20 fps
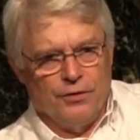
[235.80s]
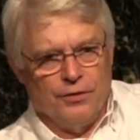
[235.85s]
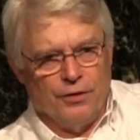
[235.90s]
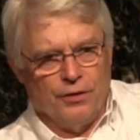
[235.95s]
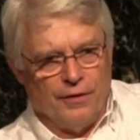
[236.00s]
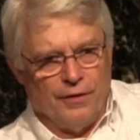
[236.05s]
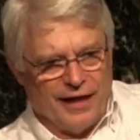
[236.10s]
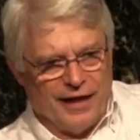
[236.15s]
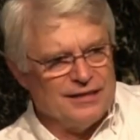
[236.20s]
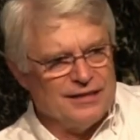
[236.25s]

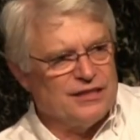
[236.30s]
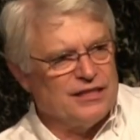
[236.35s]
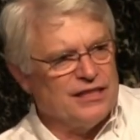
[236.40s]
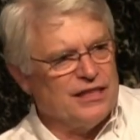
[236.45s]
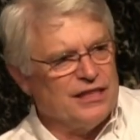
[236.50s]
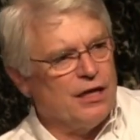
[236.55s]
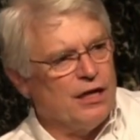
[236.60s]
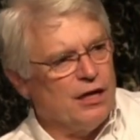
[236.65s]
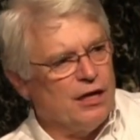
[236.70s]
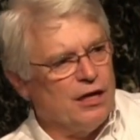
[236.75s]
the
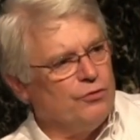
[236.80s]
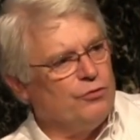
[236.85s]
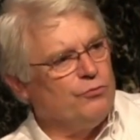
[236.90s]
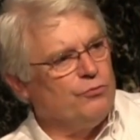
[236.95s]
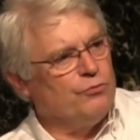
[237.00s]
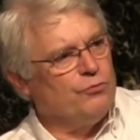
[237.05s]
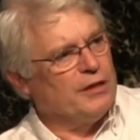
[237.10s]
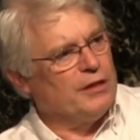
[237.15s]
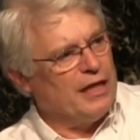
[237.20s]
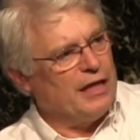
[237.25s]
legacy
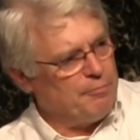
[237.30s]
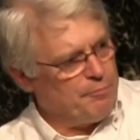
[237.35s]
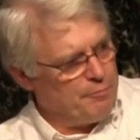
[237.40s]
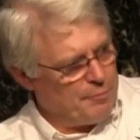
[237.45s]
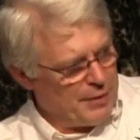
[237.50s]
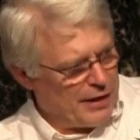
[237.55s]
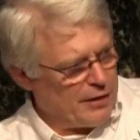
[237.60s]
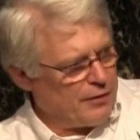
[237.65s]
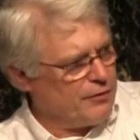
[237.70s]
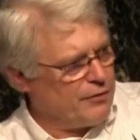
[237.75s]
code will
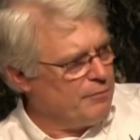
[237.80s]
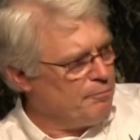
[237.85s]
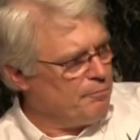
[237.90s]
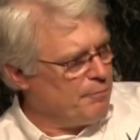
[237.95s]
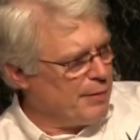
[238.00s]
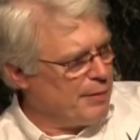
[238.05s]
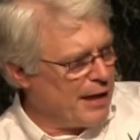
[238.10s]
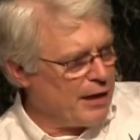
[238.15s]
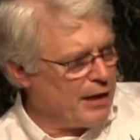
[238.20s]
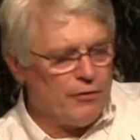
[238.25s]
get better
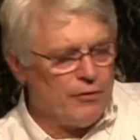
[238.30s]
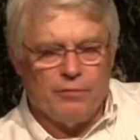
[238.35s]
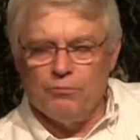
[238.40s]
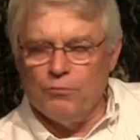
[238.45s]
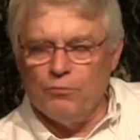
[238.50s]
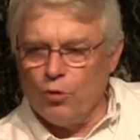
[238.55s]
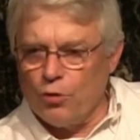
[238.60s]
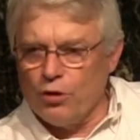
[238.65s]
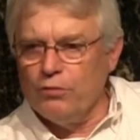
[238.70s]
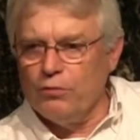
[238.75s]
and better
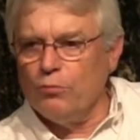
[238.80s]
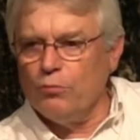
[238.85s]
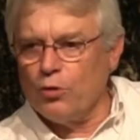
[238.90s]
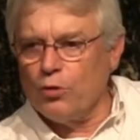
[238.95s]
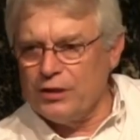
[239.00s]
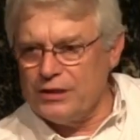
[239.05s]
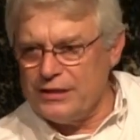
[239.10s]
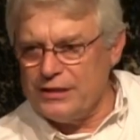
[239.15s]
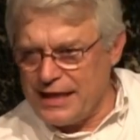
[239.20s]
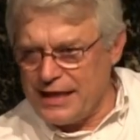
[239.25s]
and
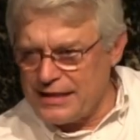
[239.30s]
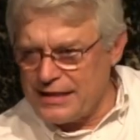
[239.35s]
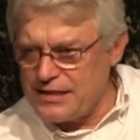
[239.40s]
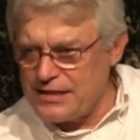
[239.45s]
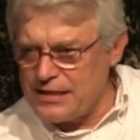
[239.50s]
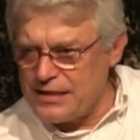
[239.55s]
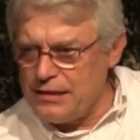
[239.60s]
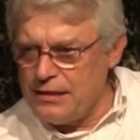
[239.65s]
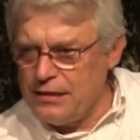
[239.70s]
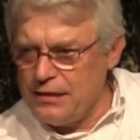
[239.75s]
more
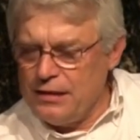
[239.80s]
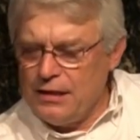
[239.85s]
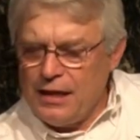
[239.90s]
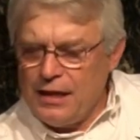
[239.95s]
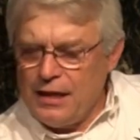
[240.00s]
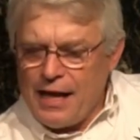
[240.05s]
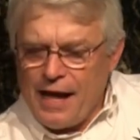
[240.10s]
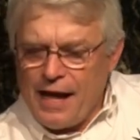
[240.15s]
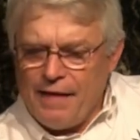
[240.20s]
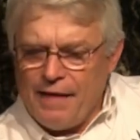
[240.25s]
tested.
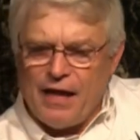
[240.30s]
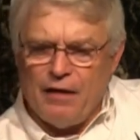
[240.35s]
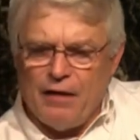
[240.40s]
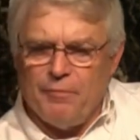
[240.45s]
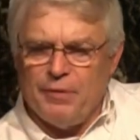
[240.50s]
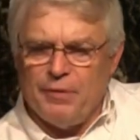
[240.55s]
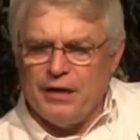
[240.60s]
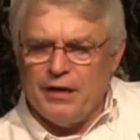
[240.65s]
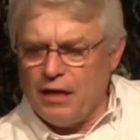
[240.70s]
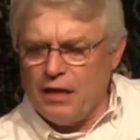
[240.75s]
And then
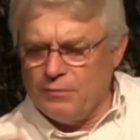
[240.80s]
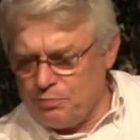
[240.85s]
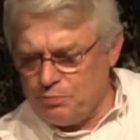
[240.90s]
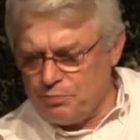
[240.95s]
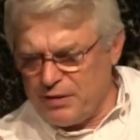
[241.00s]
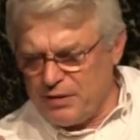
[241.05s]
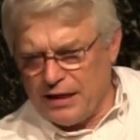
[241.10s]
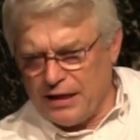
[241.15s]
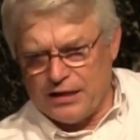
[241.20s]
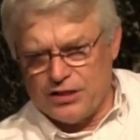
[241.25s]
it becomes a
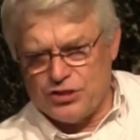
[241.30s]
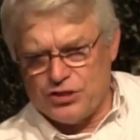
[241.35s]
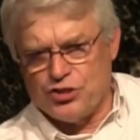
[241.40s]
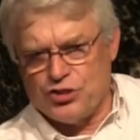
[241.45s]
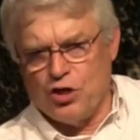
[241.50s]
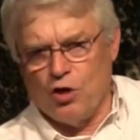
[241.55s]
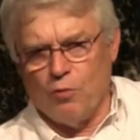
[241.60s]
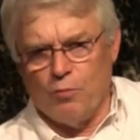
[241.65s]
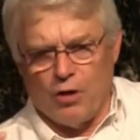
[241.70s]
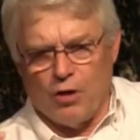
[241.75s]
bit like a
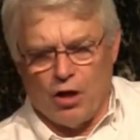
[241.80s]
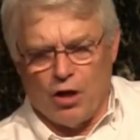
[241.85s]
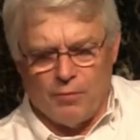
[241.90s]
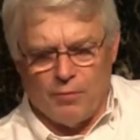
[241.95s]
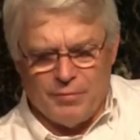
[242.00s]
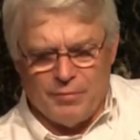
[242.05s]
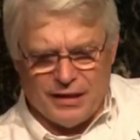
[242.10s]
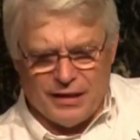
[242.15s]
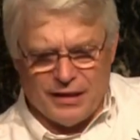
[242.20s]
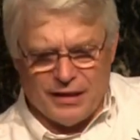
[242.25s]
snowball,
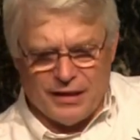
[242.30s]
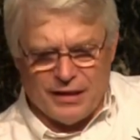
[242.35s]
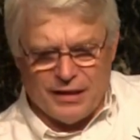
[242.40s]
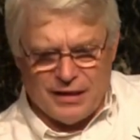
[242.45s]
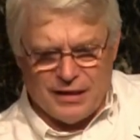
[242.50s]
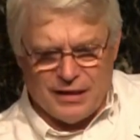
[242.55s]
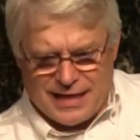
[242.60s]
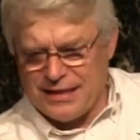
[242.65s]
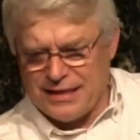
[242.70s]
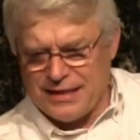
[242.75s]
because as
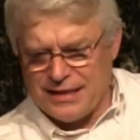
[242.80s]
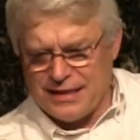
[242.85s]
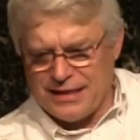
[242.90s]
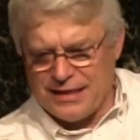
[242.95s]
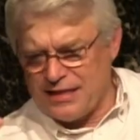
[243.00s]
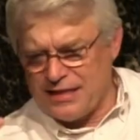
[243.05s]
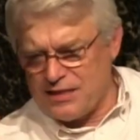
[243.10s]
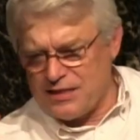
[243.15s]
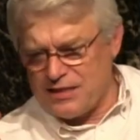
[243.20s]
it gets better